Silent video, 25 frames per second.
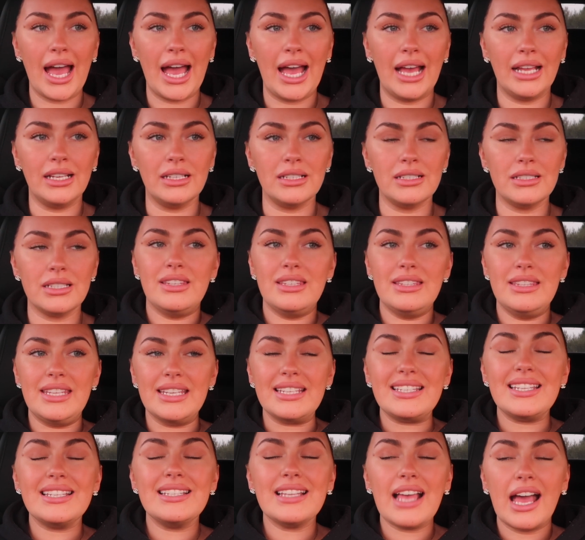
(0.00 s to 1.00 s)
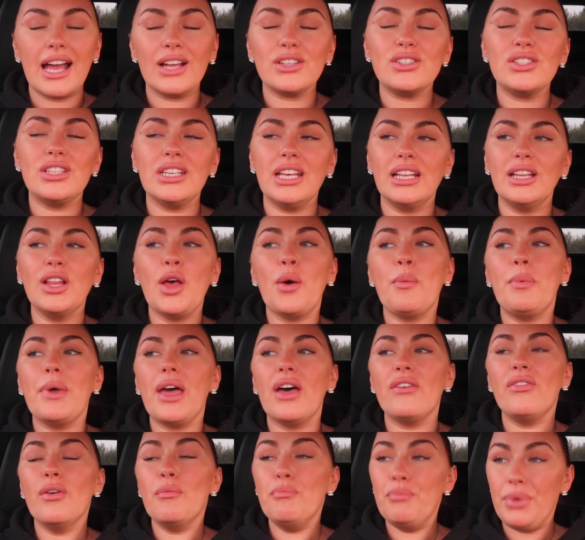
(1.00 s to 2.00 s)
And this is actually a little
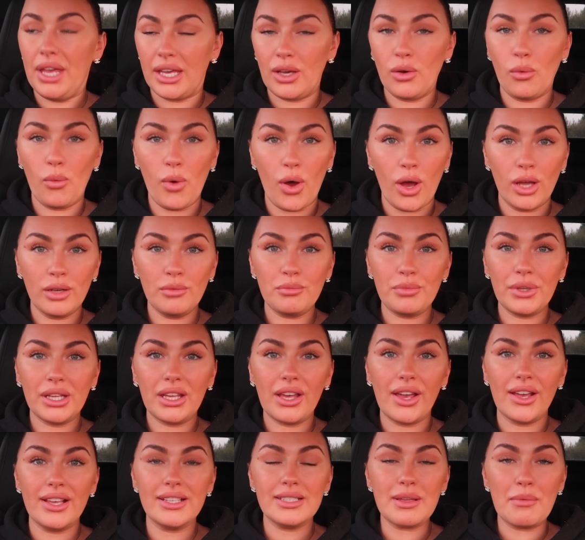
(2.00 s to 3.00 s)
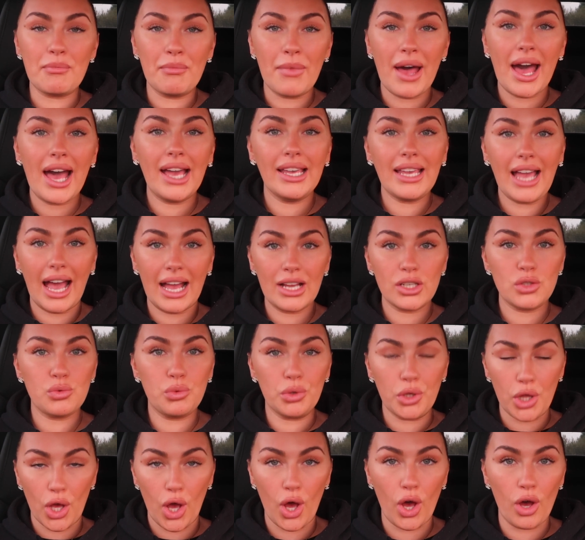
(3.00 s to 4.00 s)
bit of a bigger one, because my
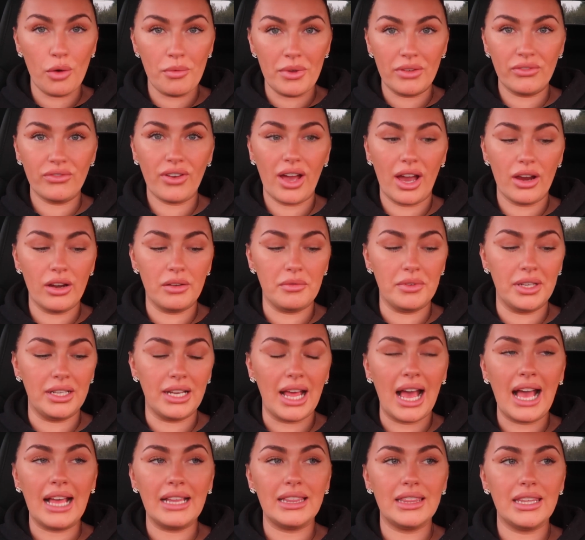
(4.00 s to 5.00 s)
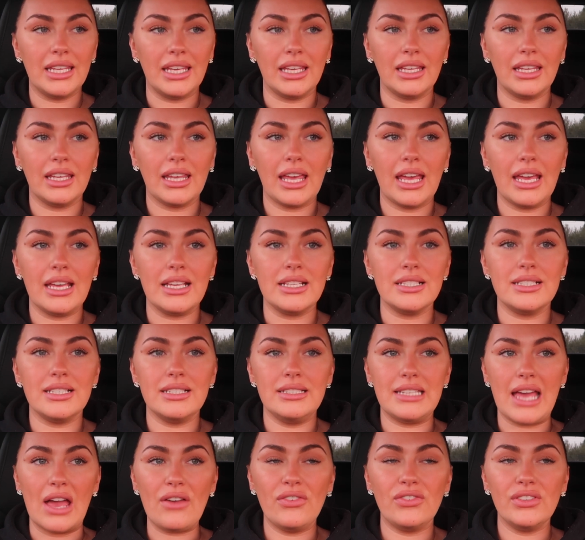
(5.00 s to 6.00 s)
actual home environment, I think, is
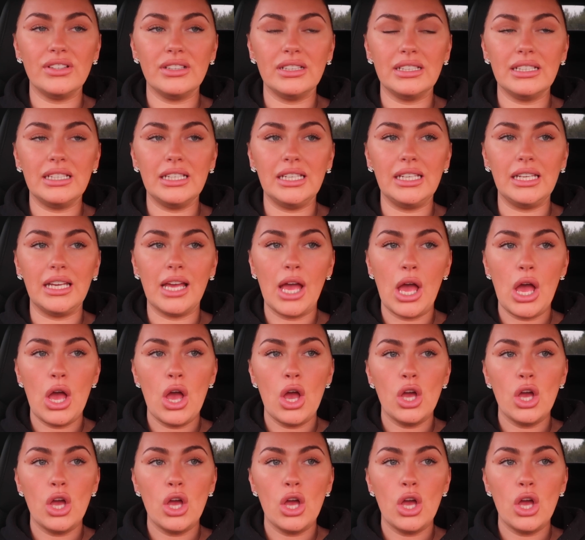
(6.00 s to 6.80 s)
definitely